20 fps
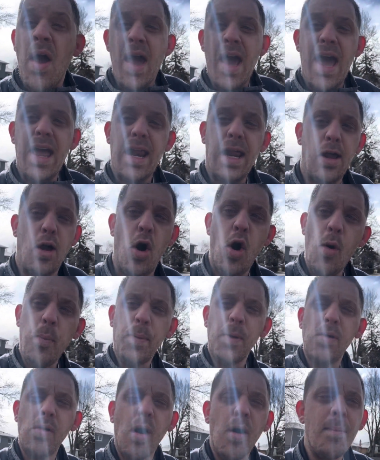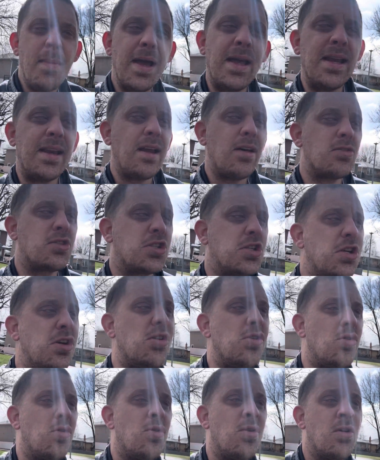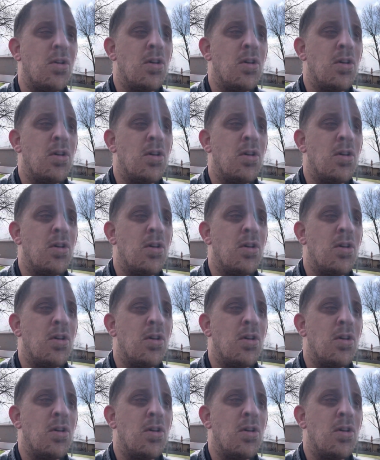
And I hope you all made it out to